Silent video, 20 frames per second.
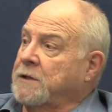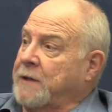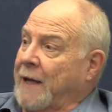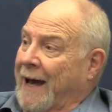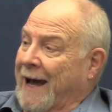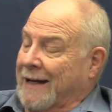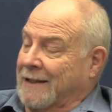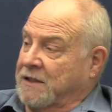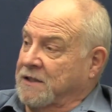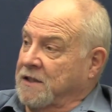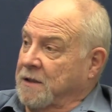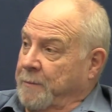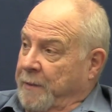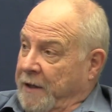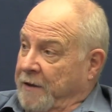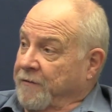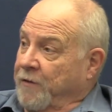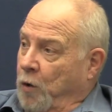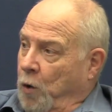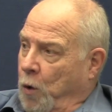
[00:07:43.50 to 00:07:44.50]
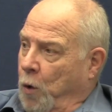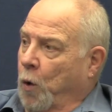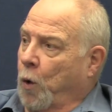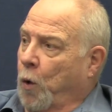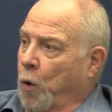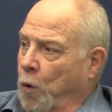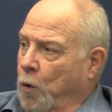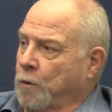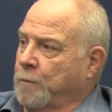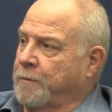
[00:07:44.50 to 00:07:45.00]
act as a bit of a
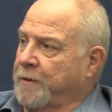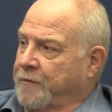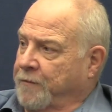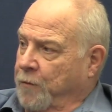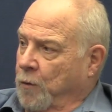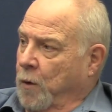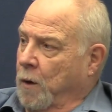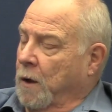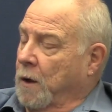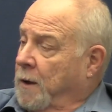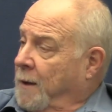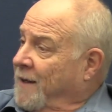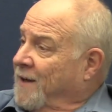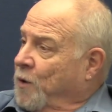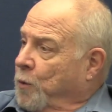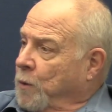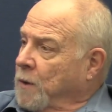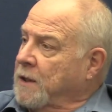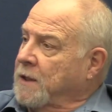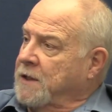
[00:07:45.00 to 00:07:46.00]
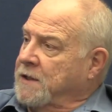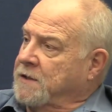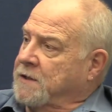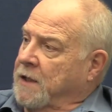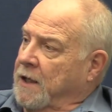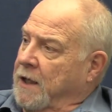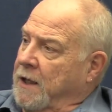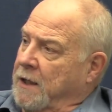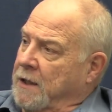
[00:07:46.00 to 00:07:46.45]
hole before releasing in,